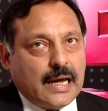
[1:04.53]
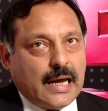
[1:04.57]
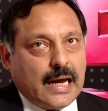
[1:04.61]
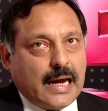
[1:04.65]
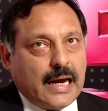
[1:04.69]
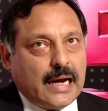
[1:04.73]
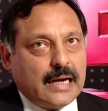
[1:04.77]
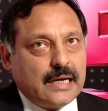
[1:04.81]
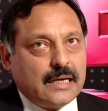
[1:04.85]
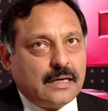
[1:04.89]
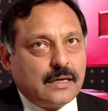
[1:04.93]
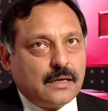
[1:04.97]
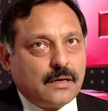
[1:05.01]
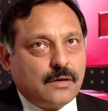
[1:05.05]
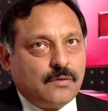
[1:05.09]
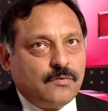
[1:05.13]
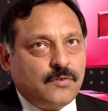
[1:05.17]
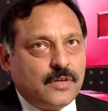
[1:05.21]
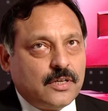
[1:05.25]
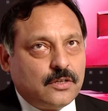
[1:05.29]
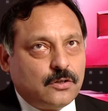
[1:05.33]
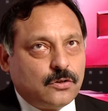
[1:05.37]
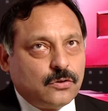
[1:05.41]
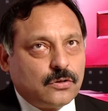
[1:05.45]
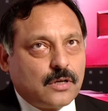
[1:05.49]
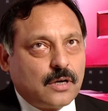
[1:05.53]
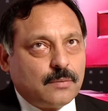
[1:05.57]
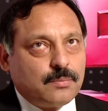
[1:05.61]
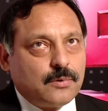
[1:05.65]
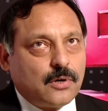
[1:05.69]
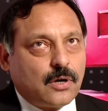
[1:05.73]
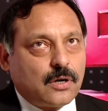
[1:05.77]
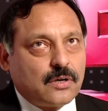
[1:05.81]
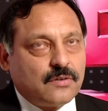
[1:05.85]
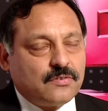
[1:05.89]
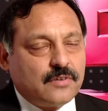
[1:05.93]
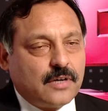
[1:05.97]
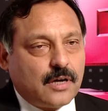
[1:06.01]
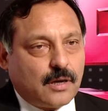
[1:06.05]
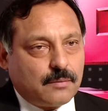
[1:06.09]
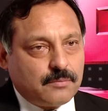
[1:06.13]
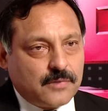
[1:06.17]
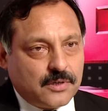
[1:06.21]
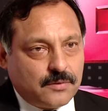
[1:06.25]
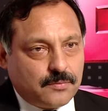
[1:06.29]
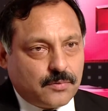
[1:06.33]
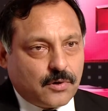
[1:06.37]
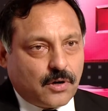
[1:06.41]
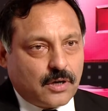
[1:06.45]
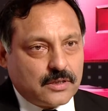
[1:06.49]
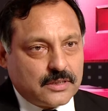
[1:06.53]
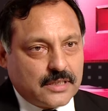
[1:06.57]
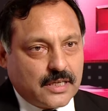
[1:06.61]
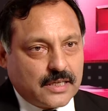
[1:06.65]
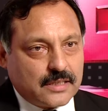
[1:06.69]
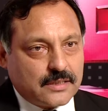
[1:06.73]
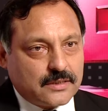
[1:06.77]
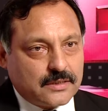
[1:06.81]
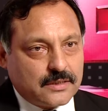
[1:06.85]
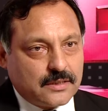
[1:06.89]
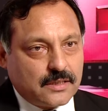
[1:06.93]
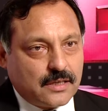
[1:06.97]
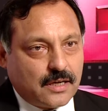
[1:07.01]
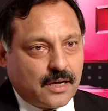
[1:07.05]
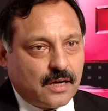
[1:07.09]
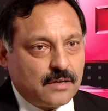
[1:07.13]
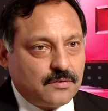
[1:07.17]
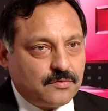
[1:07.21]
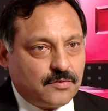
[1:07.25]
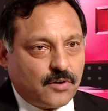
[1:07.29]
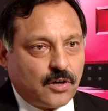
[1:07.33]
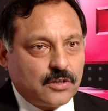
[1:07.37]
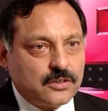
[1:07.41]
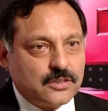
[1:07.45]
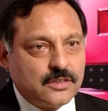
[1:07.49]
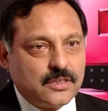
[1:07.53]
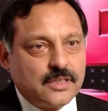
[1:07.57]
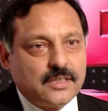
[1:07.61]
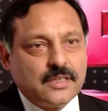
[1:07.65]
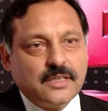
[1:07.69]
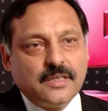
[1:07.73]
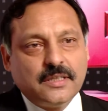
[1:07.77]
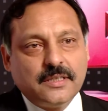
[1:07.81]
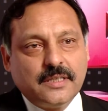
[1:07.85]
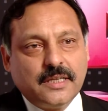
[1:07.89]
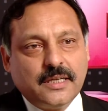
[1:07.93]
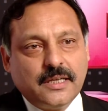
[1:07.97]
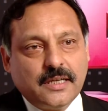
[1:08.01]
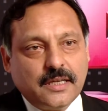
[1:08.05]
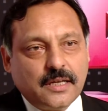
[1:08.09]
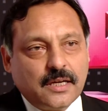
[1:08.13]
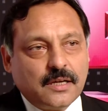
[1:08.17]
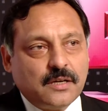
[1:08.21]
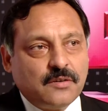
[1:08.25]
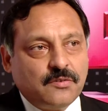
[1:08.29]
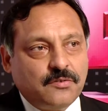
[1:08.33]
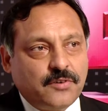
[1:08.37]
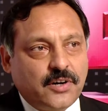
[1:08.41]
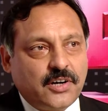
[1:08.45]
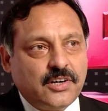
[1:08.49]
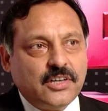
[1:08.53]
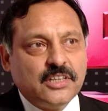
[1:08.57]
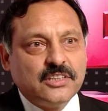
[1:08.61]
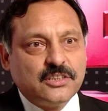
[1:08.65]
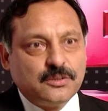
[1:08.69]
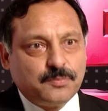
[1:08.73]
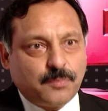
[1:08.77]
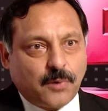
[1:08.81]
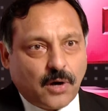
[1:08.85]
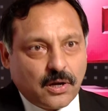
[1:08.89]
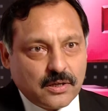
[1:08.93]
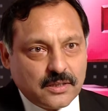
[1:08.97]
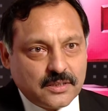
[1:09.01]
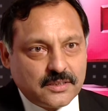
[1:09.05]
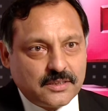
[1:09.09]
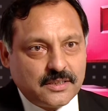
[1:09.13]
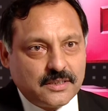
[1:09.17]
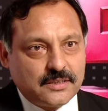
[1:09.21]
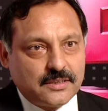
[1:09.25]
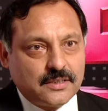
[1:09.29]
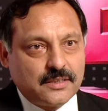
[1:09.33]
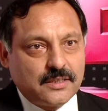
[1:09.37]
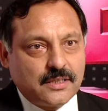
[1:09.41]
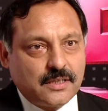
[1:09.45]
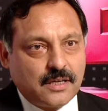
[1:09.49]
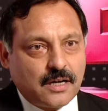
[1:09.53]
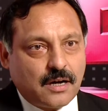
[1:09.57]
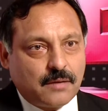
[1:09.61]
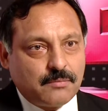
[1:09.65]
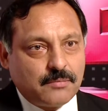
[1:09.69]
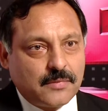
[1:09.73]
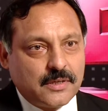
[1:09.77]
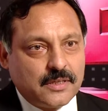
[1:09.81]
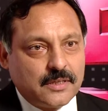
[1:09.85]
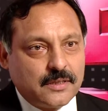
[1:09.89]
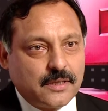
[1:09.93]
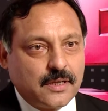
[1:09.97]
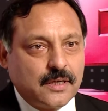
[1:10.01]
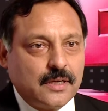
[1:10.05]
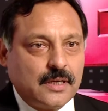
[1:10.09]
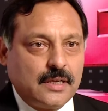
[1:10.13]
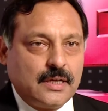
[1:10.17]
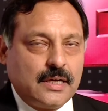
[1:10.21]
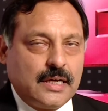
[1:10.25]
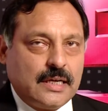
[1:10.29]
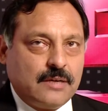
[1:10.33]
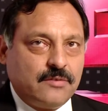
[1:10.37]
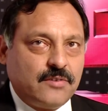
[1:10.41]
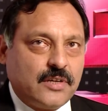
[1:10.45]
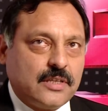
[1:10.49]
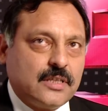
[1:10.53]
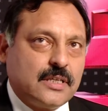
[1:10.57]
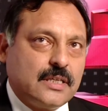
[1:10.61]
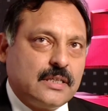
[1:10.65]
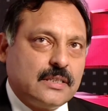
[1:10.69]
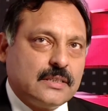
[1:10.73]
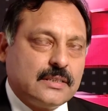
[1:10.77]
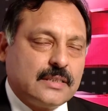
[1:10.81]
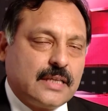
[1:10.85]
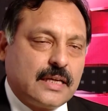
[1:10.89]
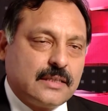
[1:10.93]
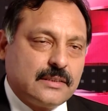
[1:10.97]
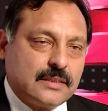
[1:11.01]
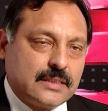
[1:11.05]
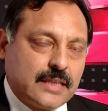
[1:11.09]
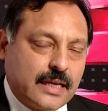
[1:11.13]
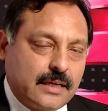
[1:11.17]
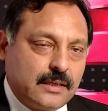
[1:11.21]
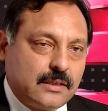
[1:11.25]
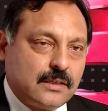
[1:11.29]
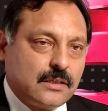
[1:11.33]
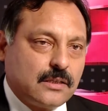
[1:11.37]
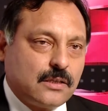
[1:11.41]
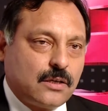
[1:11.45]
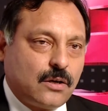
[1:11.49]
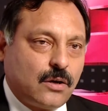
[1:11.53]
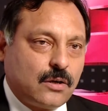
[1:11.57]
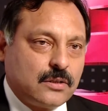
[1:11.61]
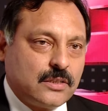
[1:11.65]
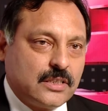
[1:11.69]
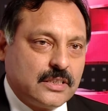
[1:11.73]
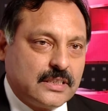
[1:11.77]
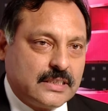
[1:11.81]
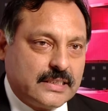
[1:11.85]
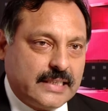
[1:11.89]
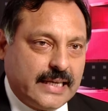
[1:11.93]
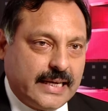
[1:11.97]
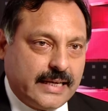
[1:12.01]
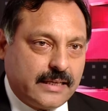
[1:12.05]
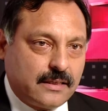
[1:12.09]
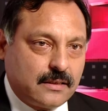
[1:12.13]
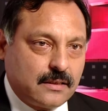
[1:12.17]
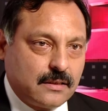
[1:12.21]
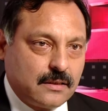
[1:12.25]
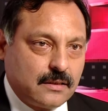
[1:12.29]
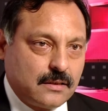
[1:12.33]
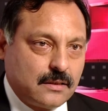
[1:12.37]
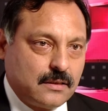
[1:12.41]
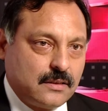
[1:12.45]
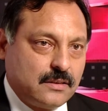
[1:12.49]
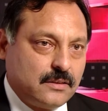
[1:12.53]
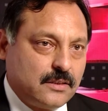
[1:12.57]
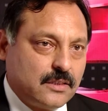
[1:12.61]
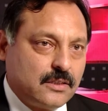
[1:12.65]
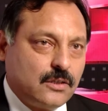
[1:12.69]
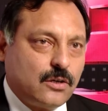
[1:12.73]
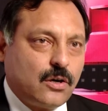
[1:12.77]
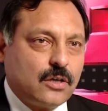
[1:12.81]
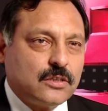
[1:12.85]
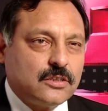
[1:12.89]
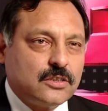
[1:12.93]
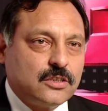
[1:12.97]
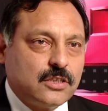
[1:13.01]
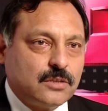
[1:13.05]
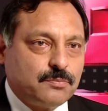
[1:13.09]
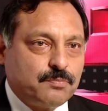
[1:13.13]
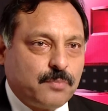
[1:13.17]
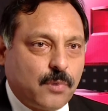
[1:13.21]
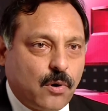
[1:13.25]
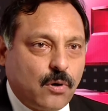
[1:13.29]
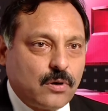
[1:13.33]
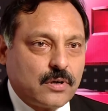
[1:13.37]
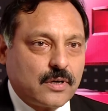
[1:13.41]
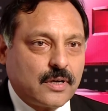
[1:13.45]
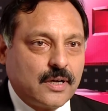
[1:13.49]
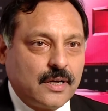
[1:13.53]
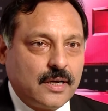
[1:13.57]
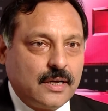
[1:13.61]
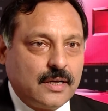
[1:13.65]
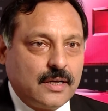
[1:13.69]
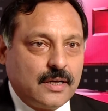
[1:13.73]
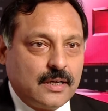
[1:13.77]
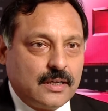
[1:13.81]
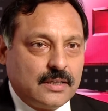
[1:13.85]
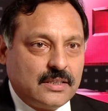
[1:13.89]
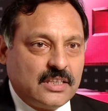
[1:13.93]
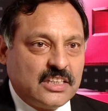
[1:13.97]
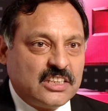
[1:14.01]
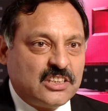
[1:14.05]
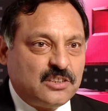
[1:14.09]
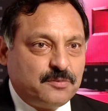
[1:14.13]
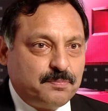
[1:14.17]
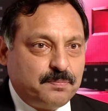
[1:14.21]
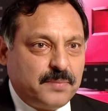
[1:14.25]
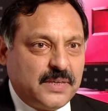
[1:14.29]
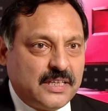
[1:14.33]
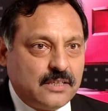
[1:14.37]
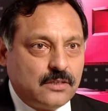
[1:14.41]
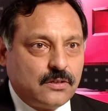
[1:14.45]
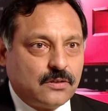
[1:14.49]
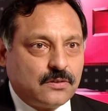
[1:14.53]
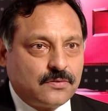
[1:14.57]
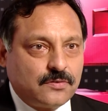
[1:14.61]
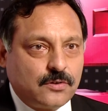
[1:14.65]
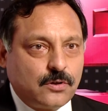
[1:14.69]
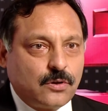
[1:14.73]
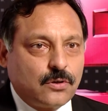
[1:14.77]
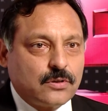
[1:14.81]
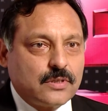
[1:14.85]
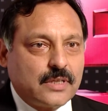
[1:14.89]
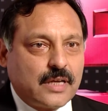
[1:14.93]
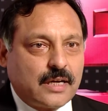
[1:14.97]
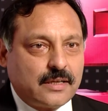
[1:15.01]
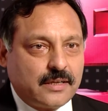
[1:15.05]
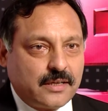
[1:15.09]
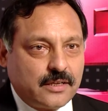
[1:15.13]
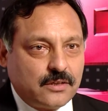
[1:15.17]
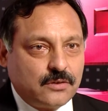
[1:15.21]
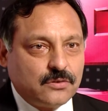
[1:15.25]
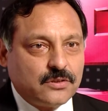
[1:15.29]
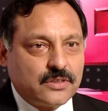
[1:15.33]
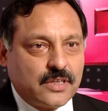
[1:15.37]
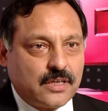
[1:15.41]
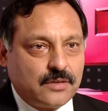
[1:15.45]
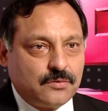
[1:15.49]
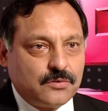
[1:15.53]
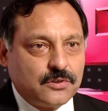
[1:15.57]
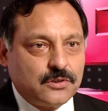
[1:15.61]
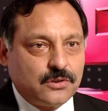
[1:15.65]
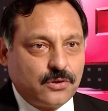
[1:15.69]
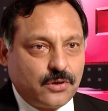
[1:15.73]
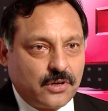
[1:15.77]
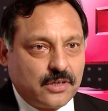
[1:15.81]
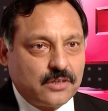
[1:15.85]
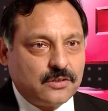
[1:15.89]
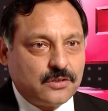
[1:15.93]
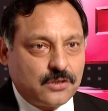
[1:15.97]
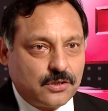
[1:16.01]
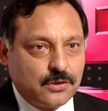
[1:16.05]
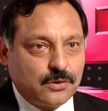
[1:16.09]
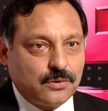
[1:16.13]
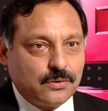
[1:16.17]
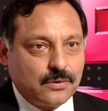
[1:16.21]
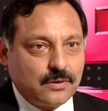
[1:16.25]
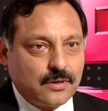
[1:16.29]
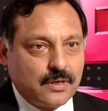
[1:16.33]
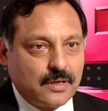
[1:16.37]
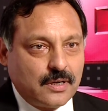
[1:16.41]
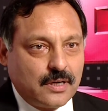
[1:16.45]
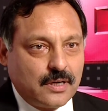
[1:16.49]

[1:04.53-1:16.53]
And we took up a lot of government projects. Unfortunately, the various policies in the government, whether it is at center or the state, did not support the speed of growth that A to Z was going through.